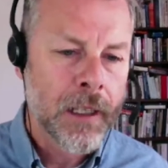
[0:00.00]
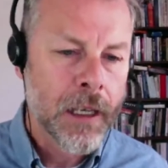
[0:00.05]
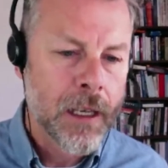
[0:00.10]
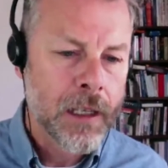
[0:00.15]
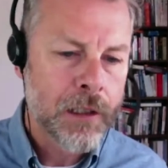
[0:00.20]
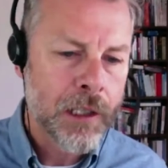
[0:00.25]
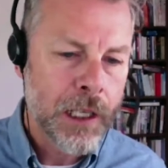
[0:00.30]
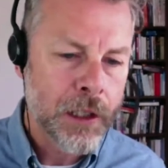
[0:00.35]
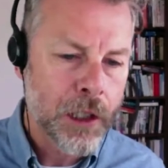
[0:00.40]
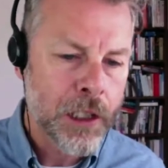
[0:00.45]

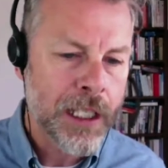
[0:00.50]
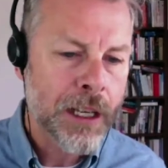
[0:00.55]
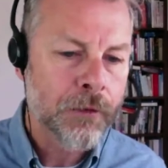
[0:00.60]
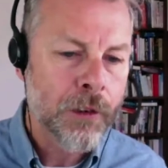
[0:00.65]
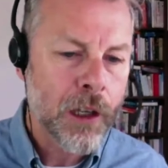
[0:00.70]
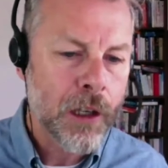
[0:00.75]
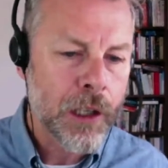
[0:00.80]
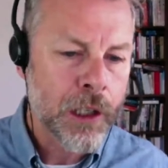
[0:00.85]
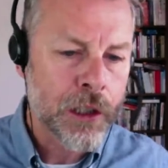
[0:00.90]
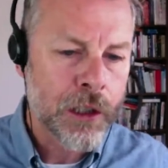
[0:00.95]
So let's just have a look
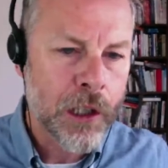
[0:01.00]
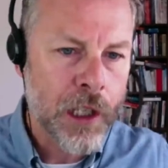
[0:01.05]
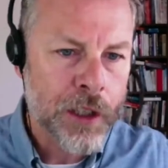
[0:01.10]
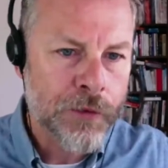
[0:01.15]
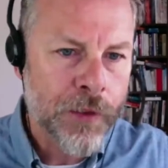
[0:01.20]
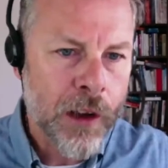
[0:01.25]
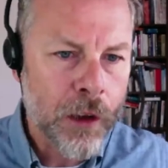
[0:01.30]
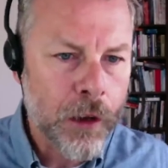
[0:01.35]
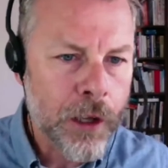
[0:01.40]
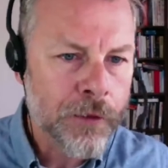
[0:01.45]
at the search
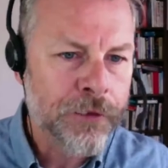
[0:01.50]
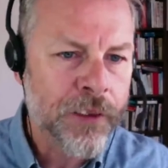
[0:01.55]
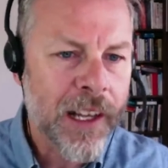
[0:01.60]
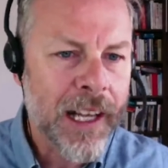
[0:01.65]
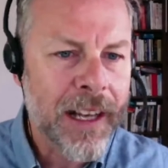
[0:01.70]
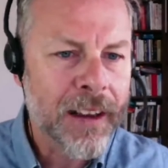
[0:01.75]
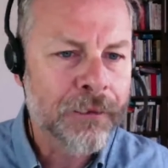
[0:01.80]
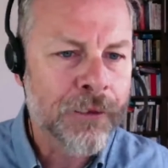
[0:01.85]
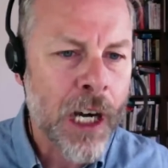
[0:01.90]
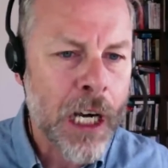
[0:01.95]
volume for
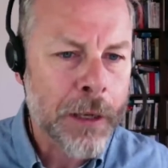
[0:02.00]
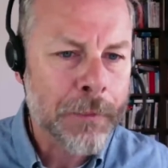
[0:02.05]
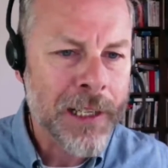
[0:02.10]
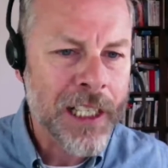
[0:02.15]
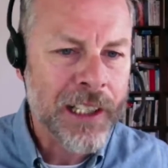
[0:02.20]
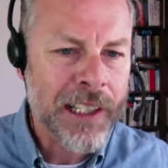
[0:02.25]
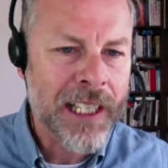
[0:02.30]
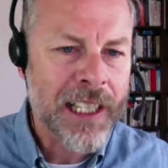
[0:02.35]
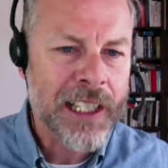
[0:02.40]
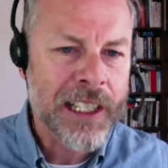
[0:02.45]
that vitamin
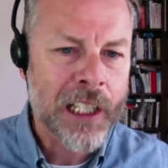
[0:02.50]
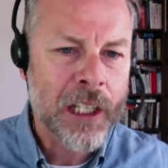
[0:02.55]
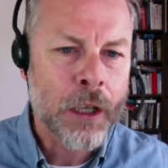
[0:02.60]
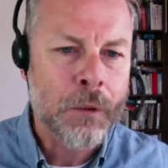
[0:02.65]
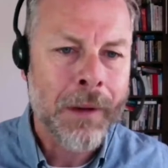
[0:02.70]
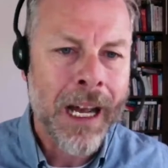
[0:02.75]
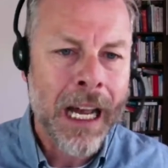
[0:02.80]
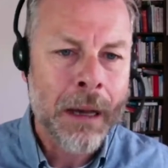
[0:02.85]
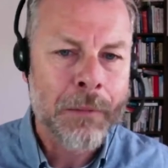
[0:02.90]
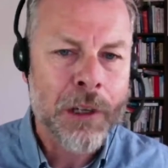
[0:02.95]
C serum
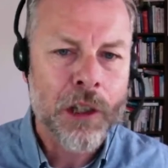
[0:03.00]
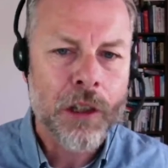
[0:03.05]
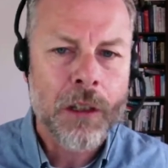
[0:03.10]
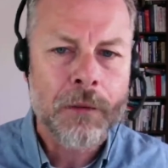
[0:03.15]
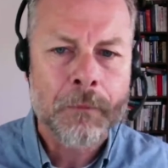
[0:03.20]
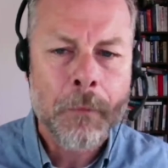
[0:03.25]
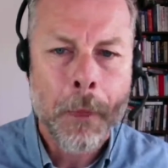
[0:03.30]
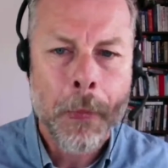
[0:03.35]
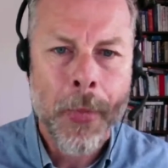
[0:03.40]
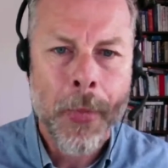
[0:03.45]
Amazon.